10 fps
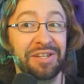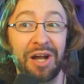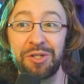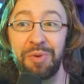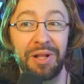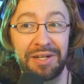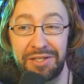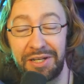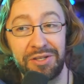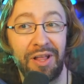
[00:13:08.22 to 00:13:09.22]
They dodge
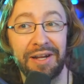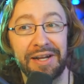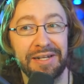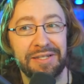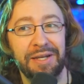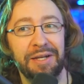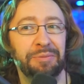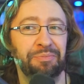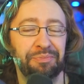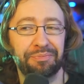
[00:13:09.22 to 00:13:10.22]
bullets. Yeah. That's all I gotta yeah, say. Yeah.